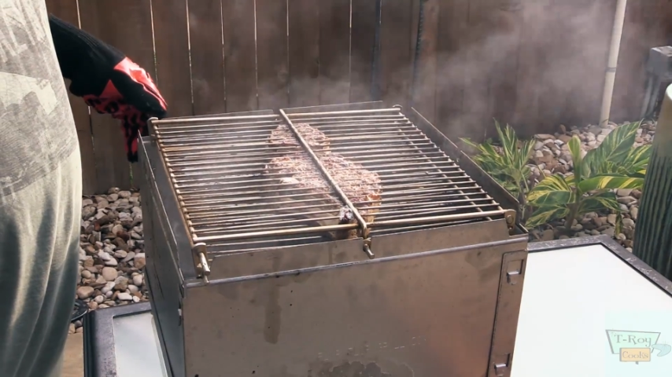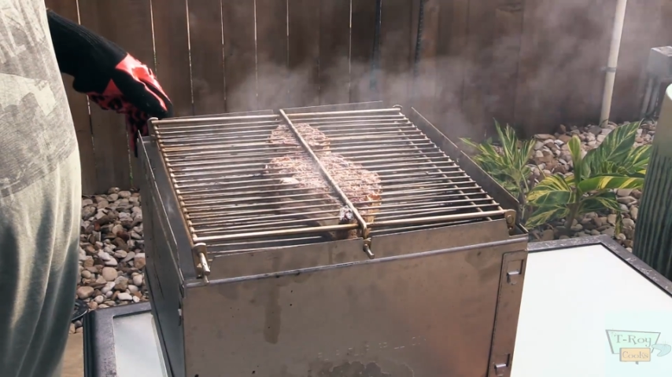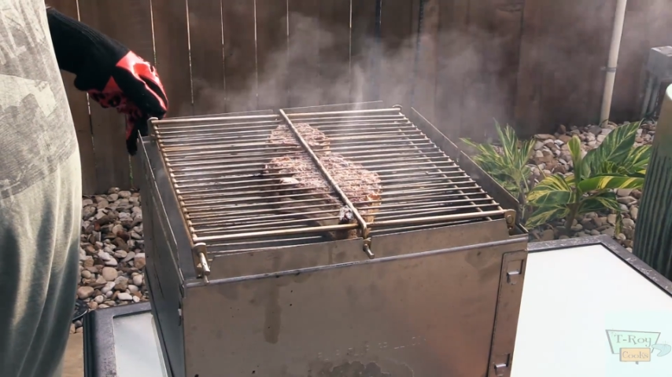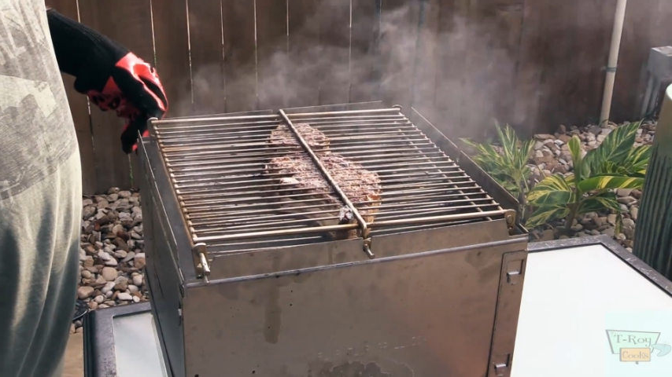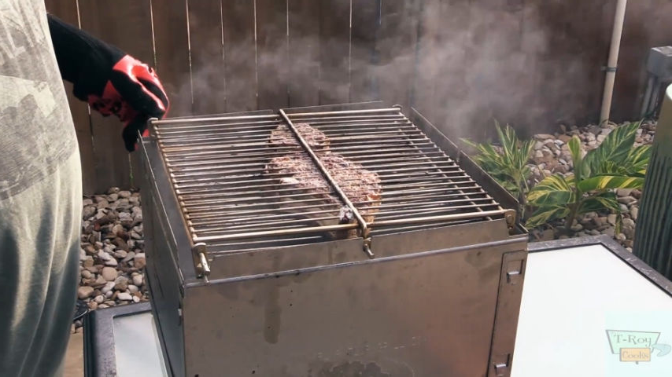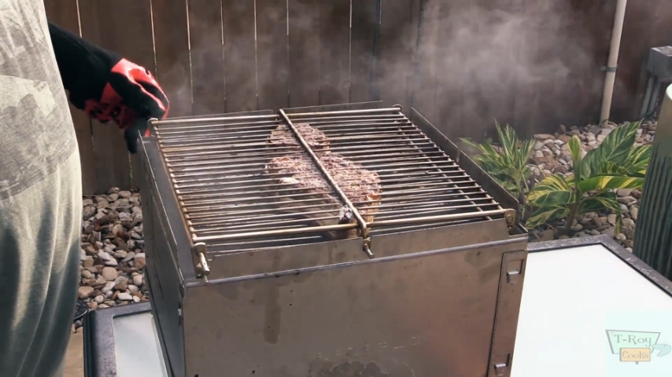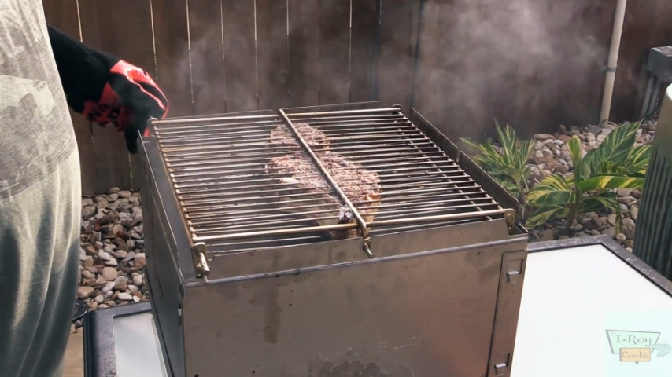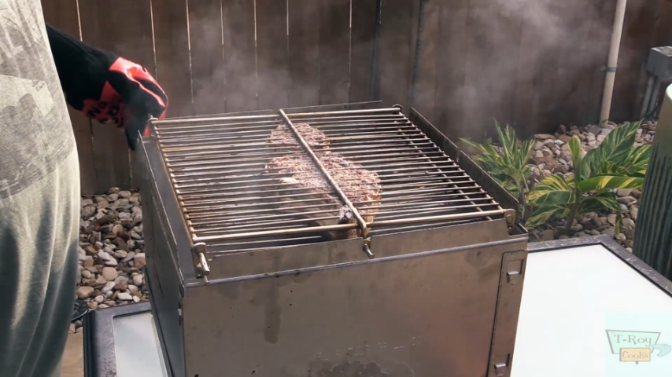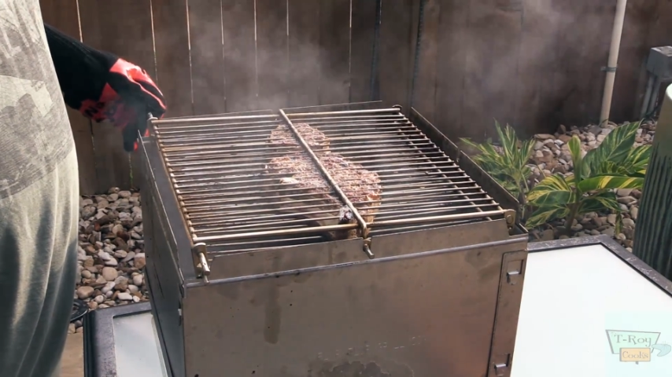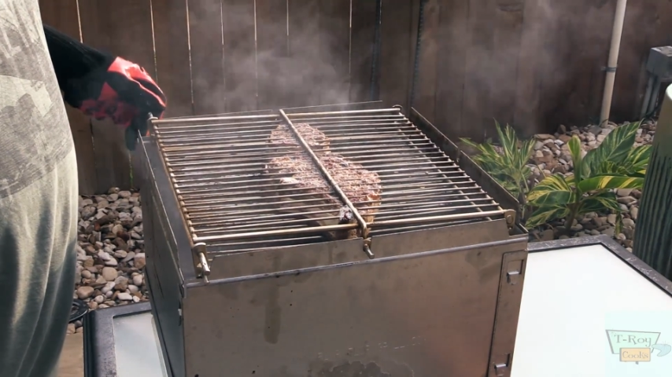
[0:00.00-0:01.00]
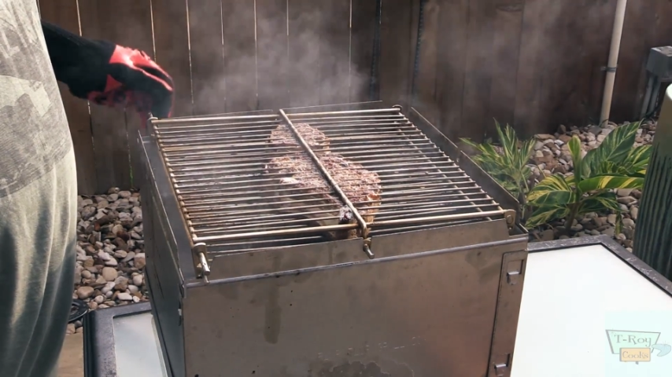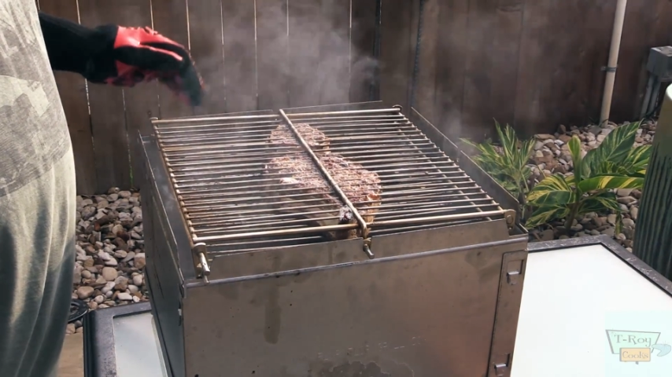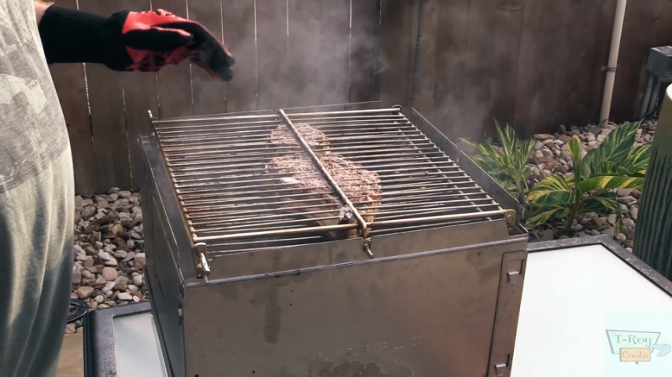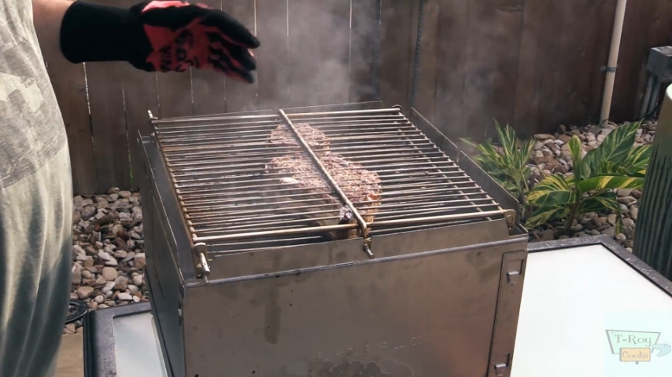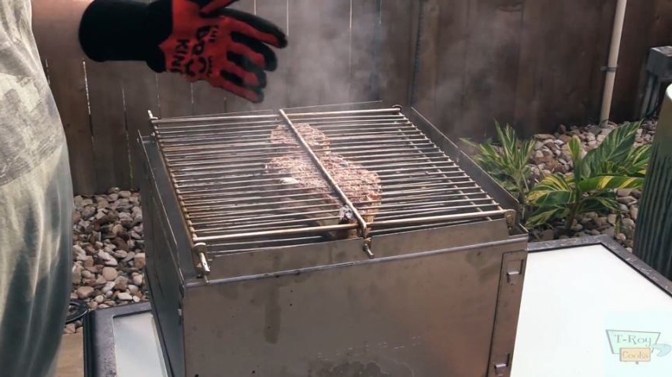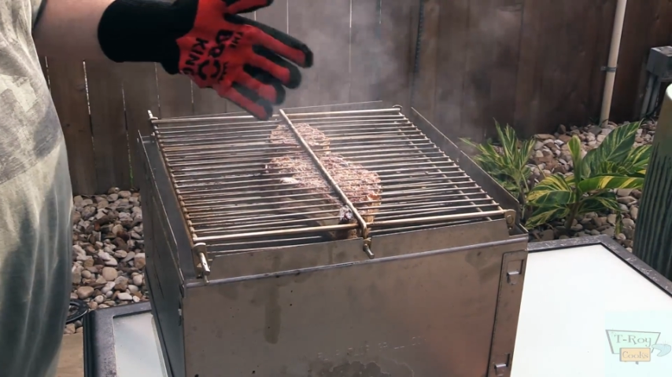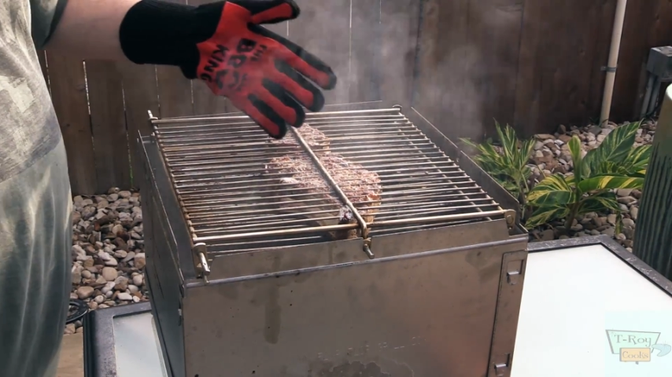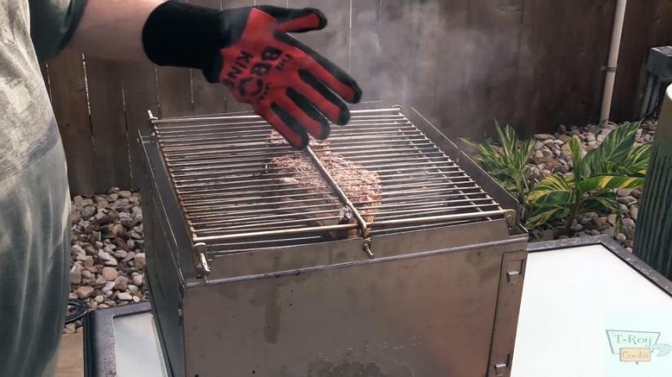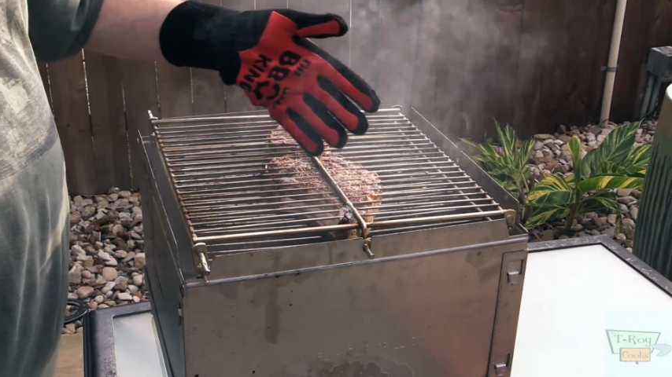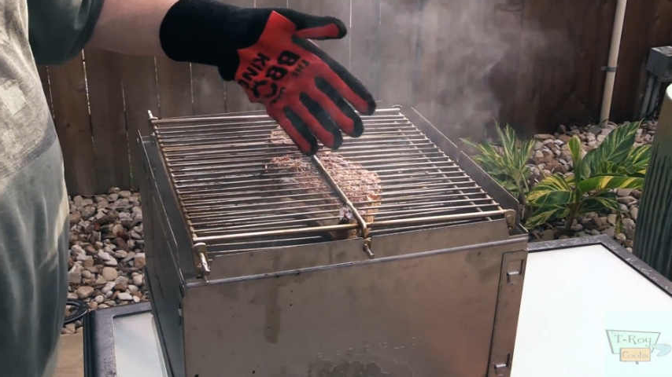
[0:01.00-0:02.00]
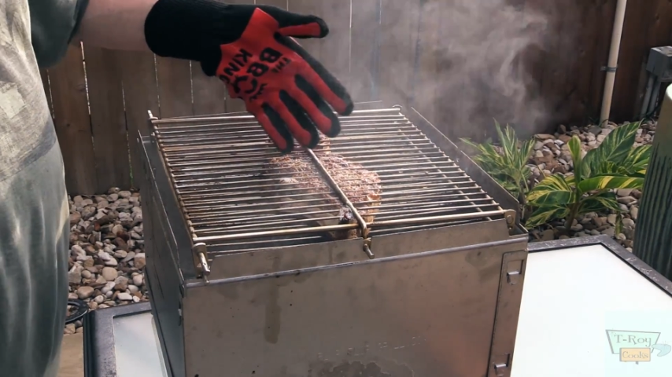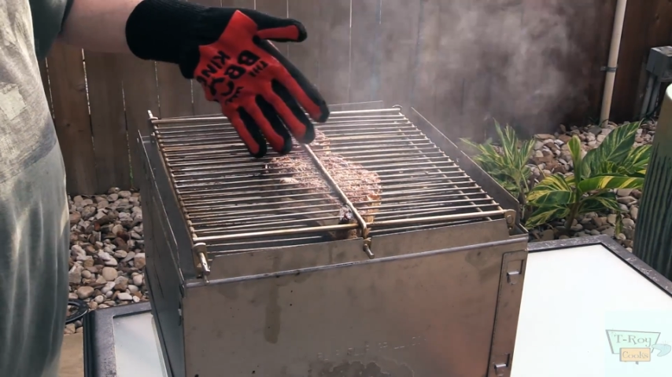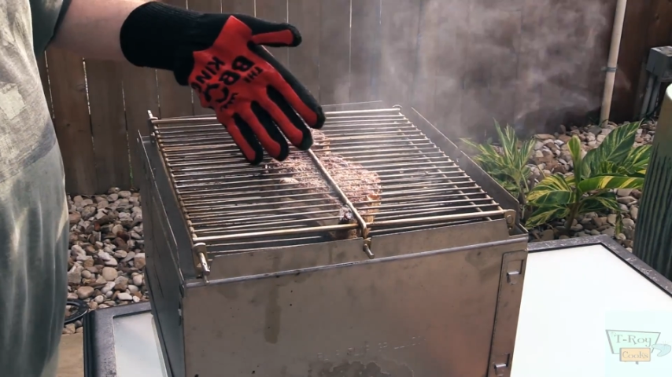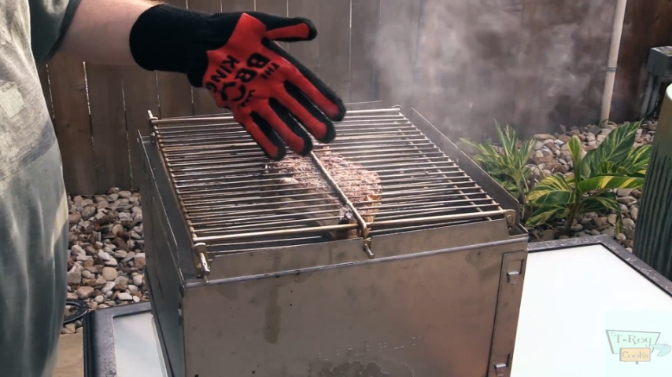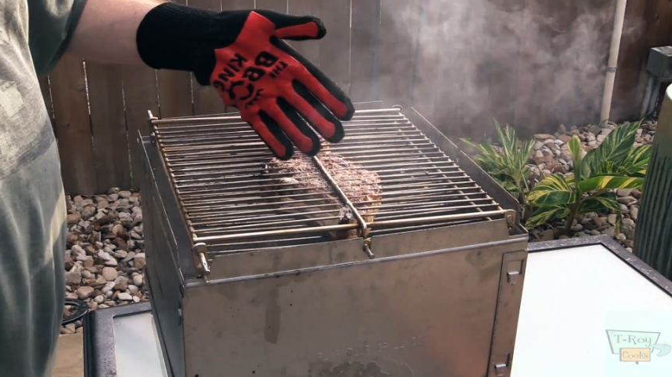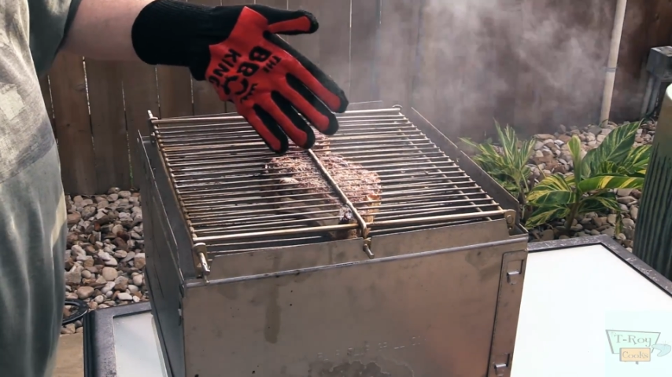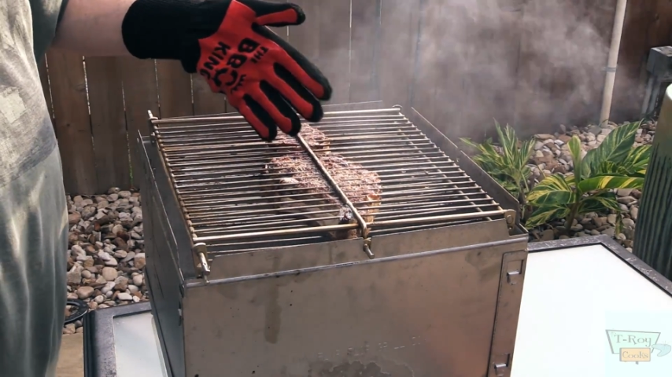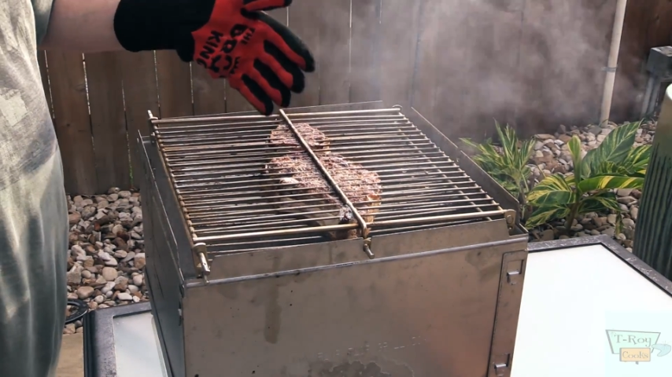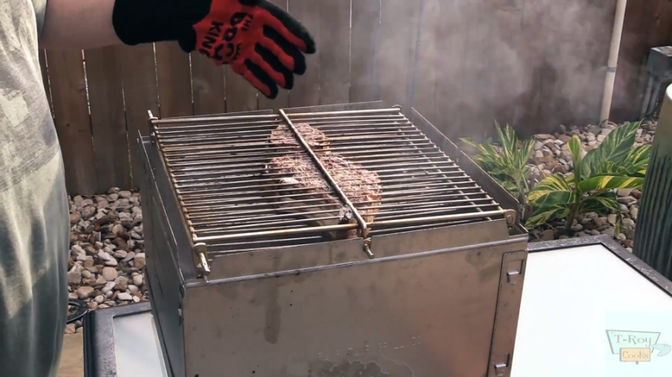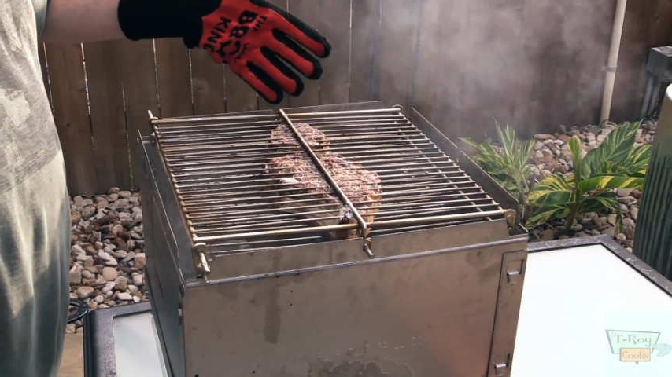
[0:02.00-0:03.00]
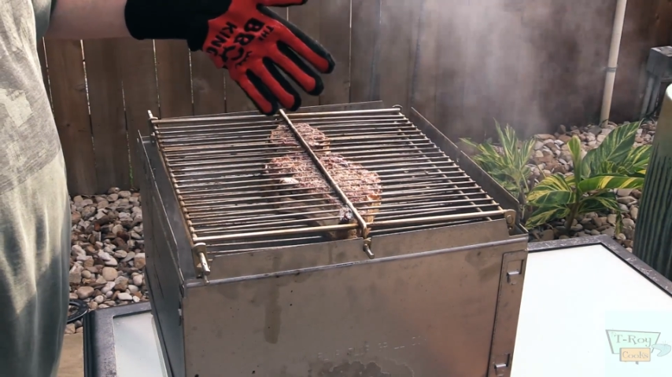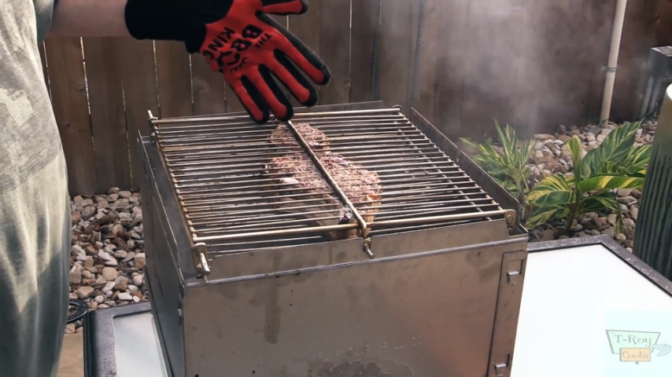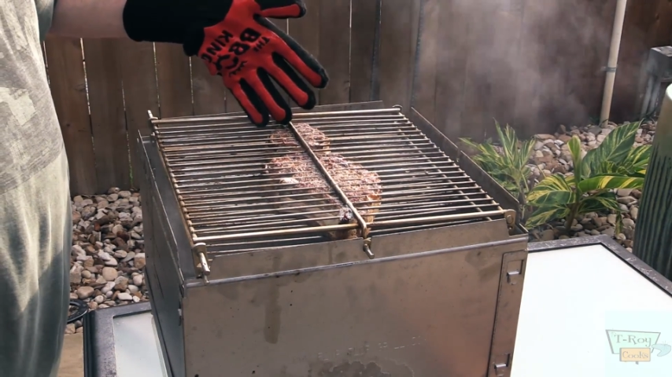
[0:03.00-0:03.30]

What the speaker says: [unreadable: no face in view]